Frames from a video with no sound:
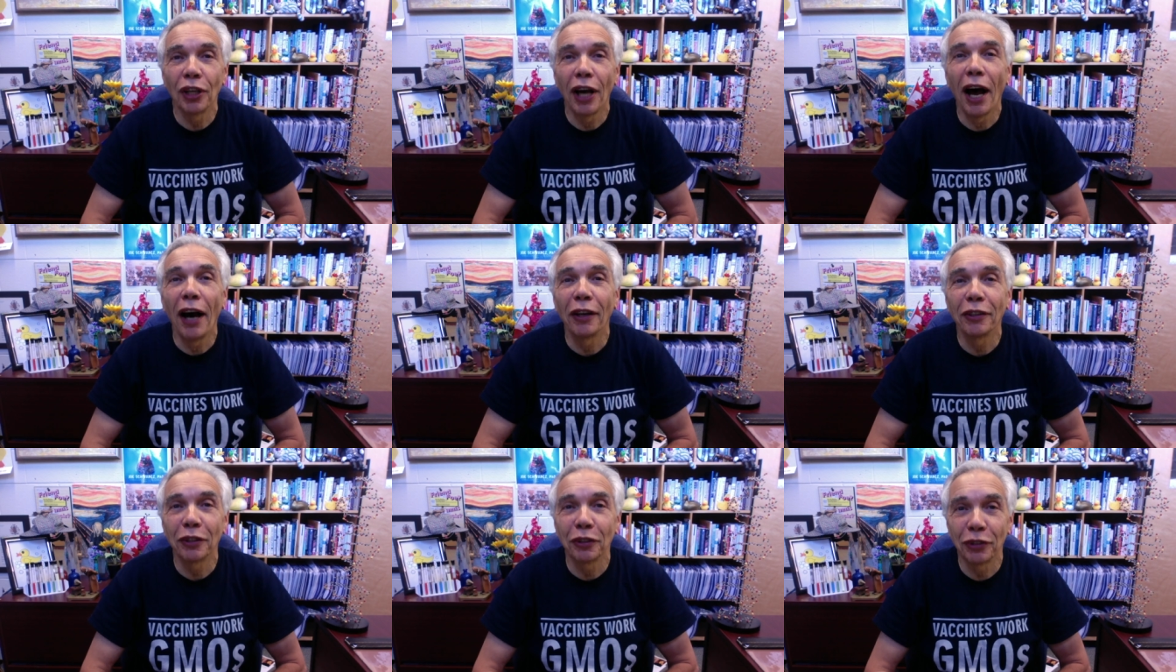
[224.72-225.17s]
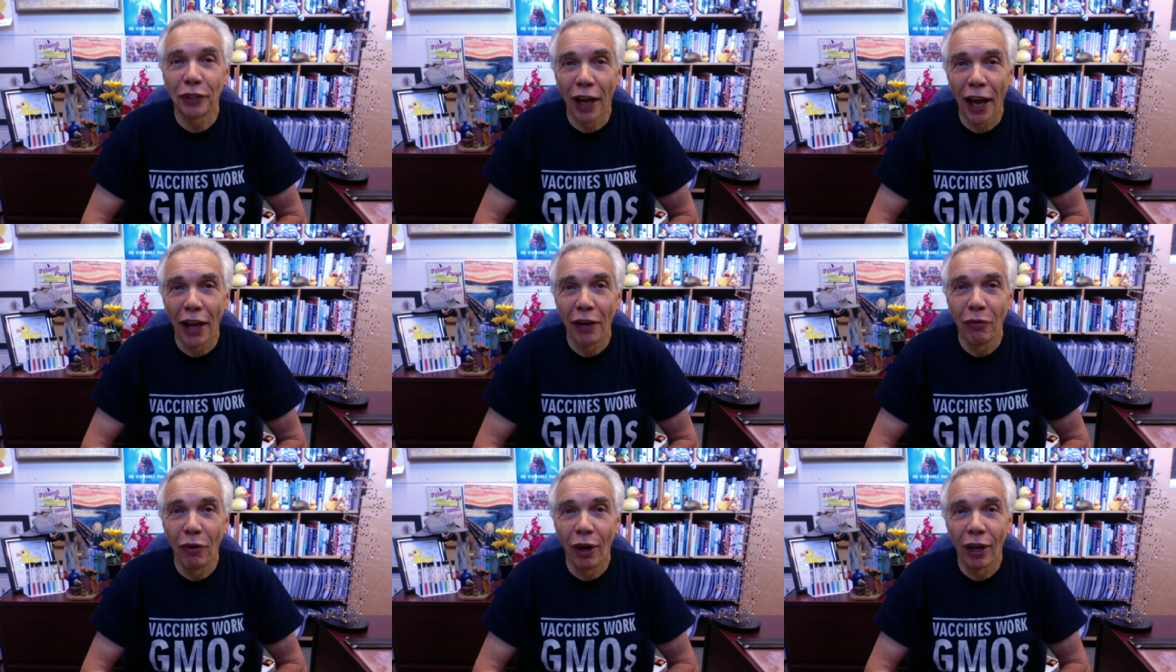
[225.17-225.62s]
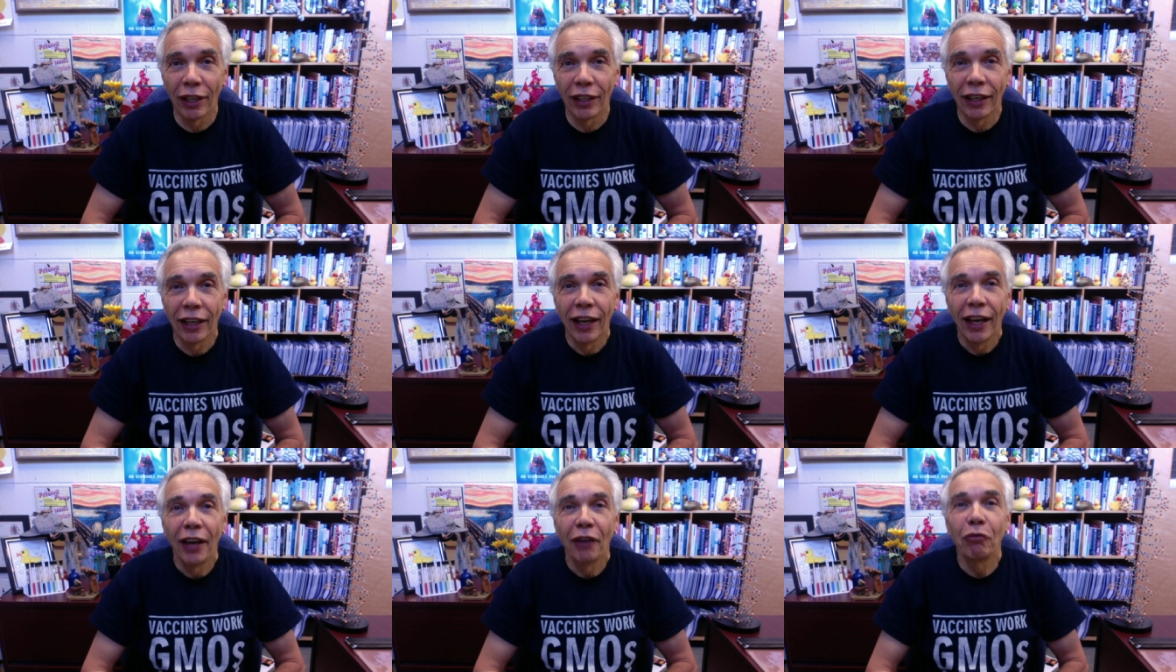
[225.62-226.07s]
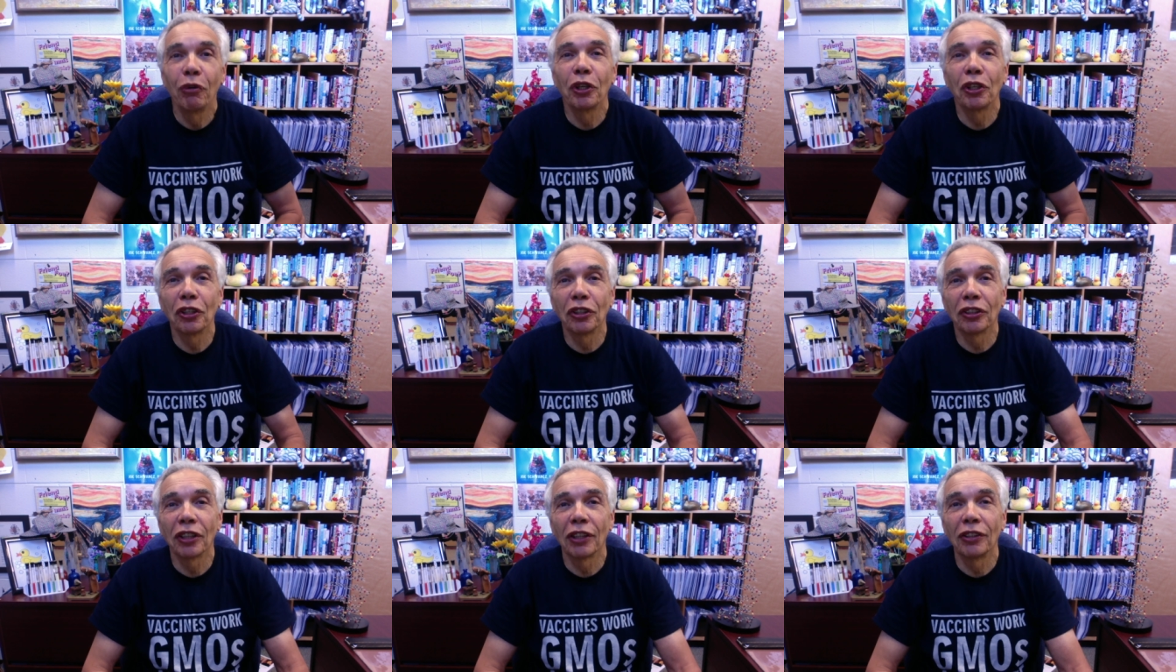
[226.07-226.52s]
how to tie one, which
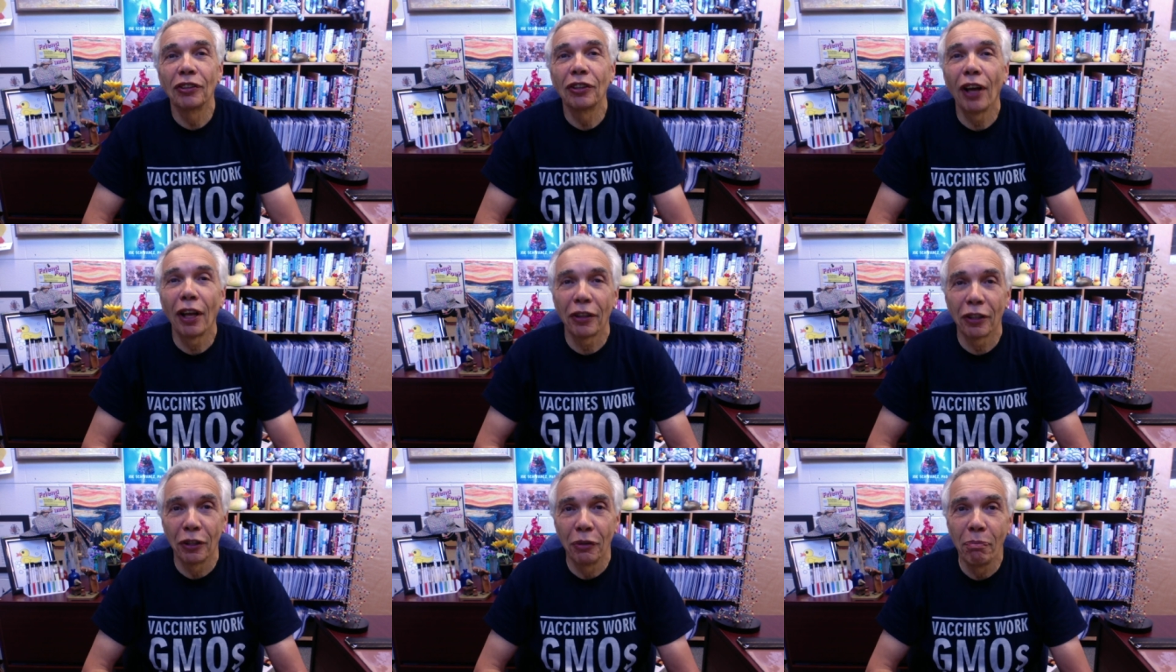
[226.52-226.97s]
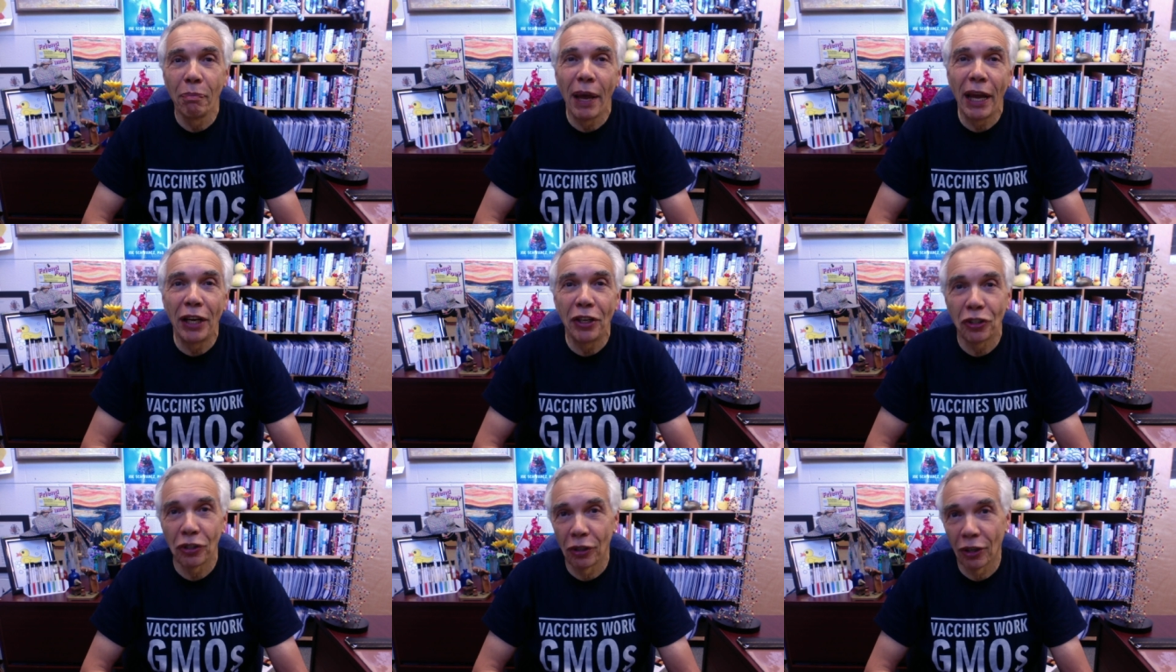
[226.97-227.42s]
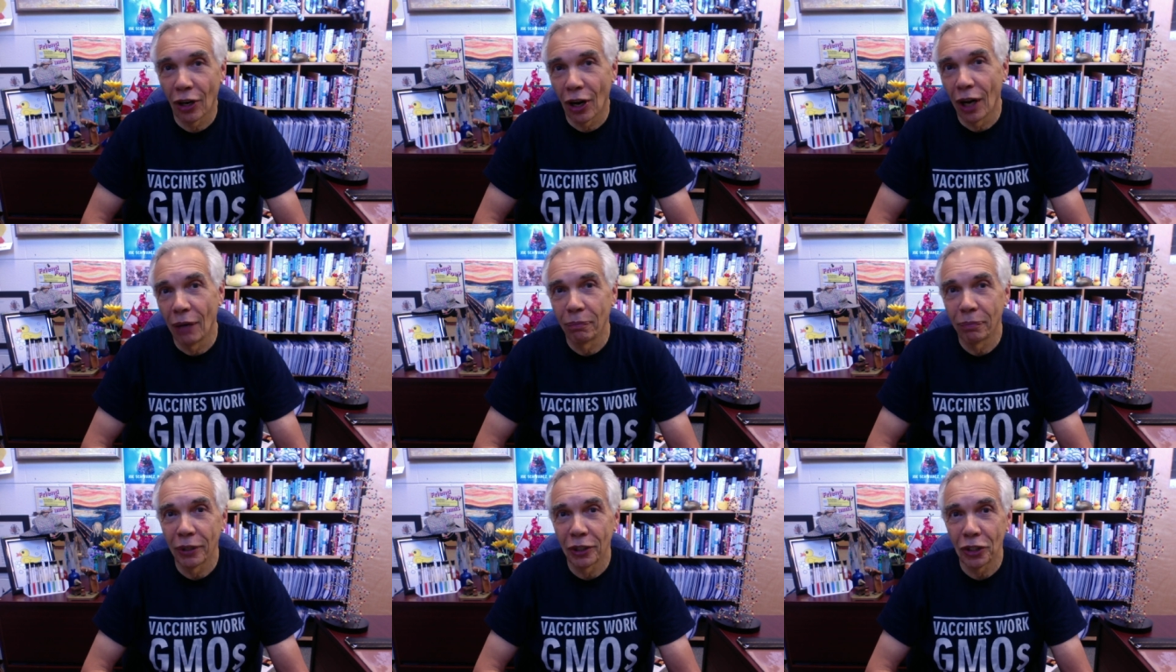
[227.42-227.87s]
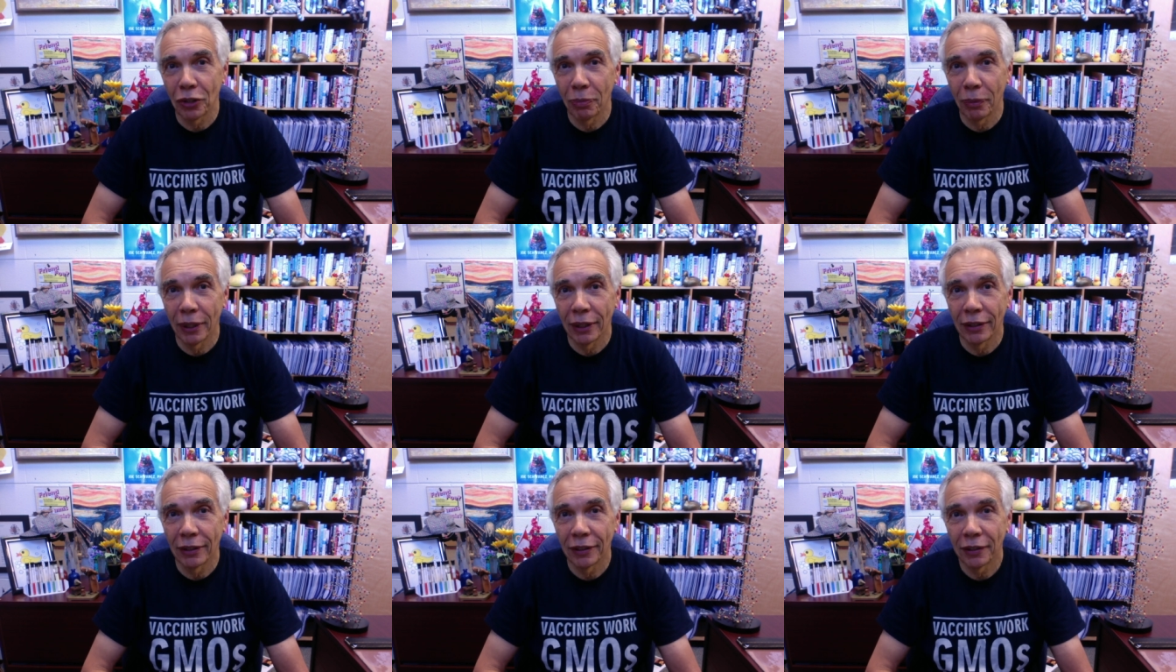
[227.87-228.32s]
is another major
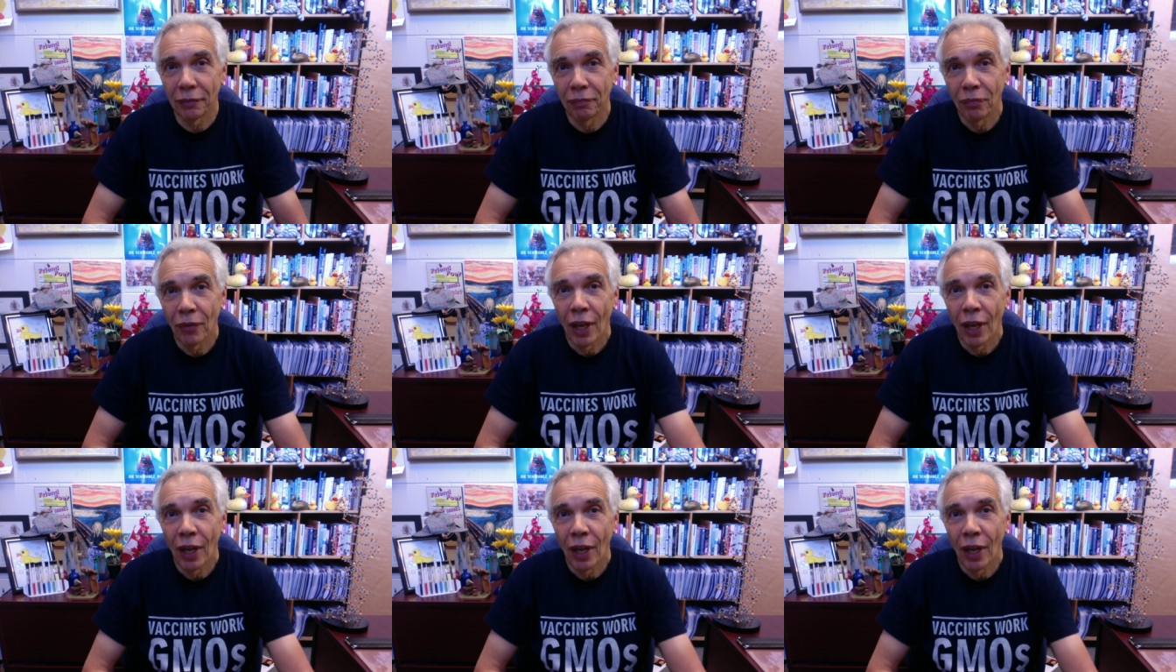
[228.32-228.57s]
accomplishment.